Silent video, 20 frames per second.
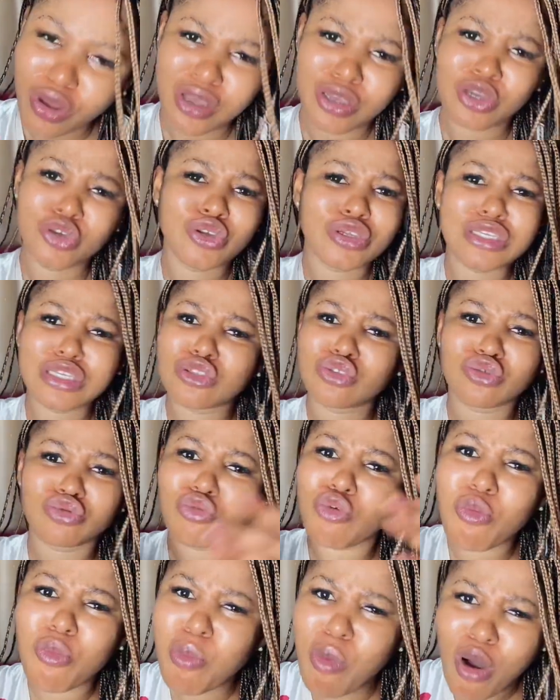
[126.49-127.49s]
You don't need too
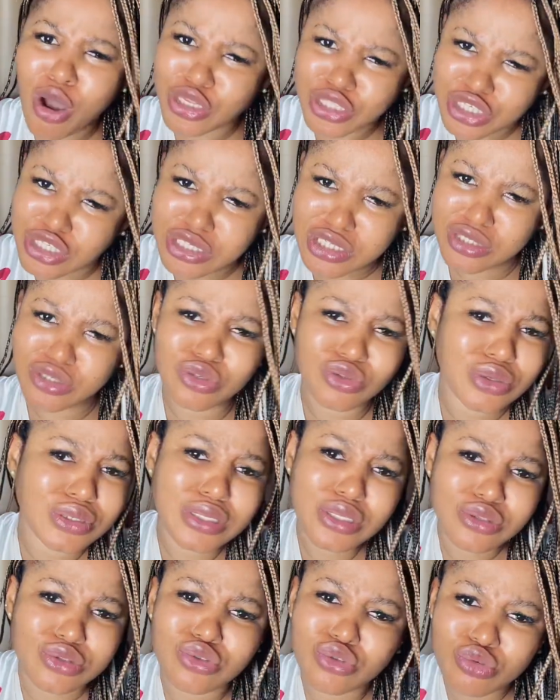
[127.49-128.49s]
much. You don't
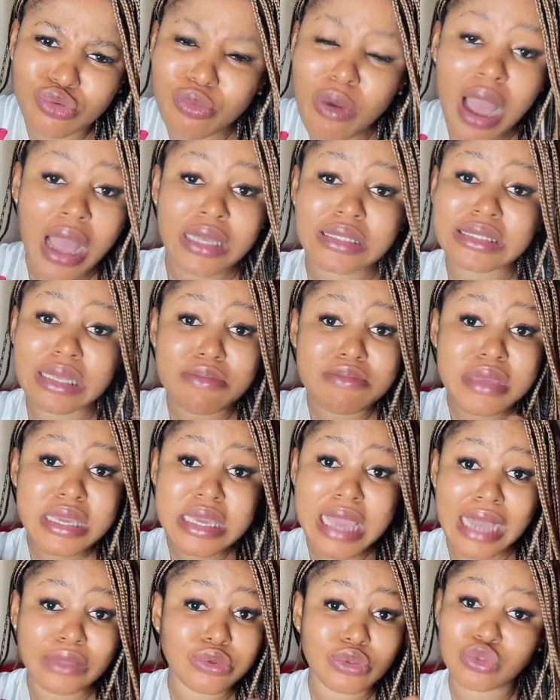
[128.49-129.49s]
need too. See me,
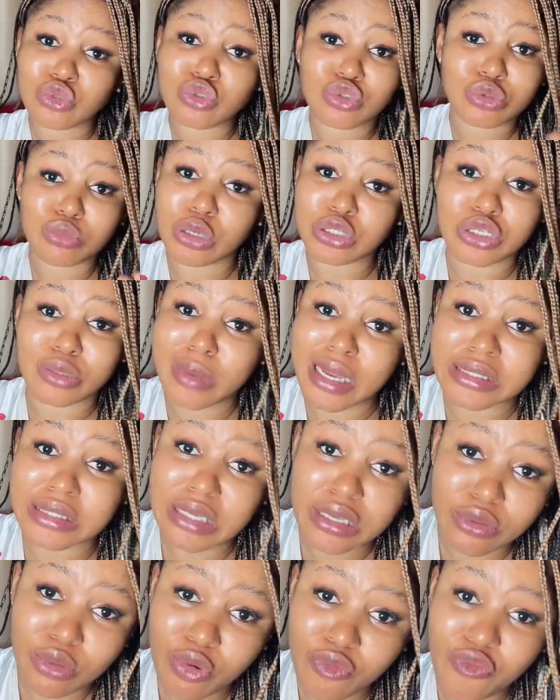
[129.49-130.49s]
I don't do too much on my
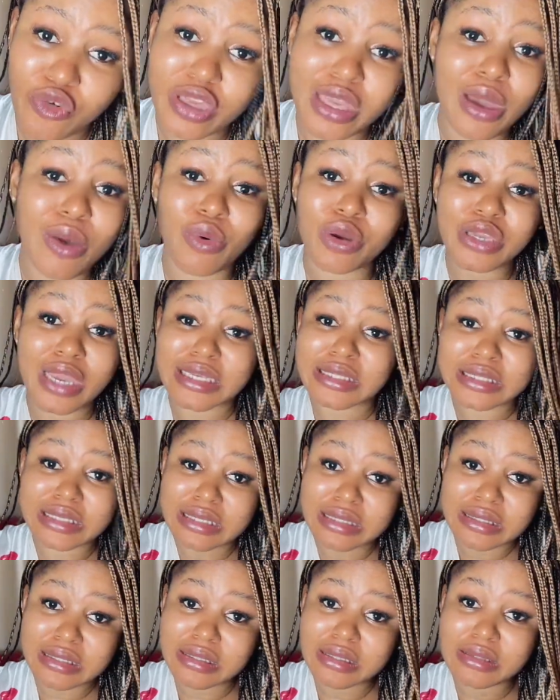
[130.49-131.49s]
skin. No, forget what you're
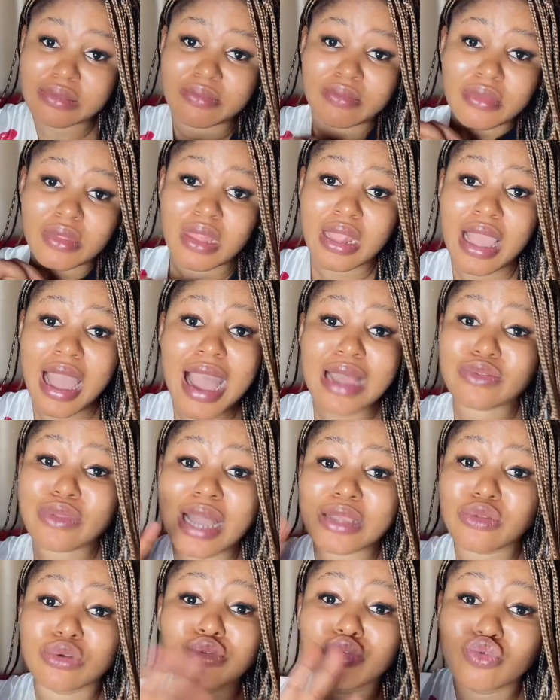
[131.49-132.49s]
saying. I
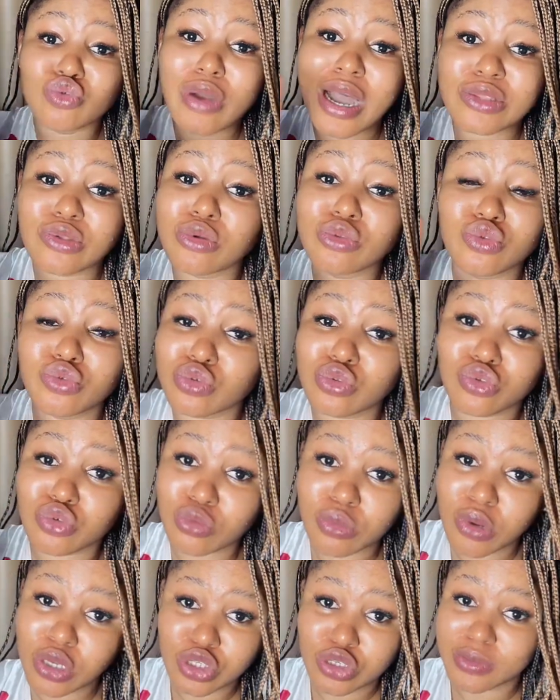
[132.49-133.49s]
don't do too
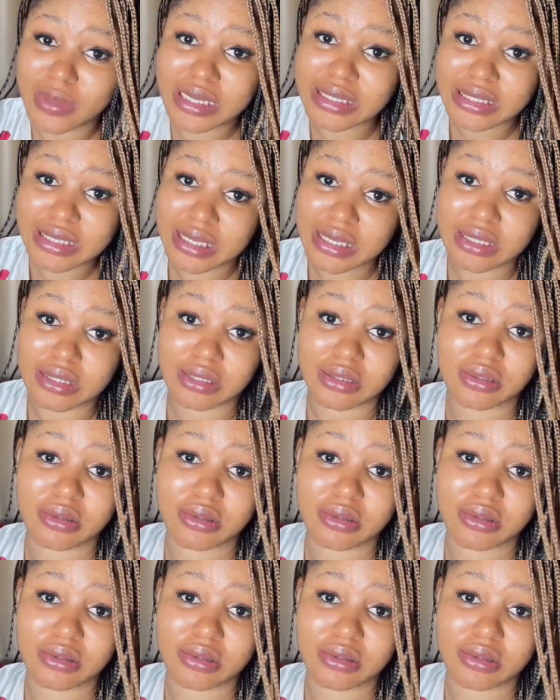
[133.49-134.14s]
much on my skin.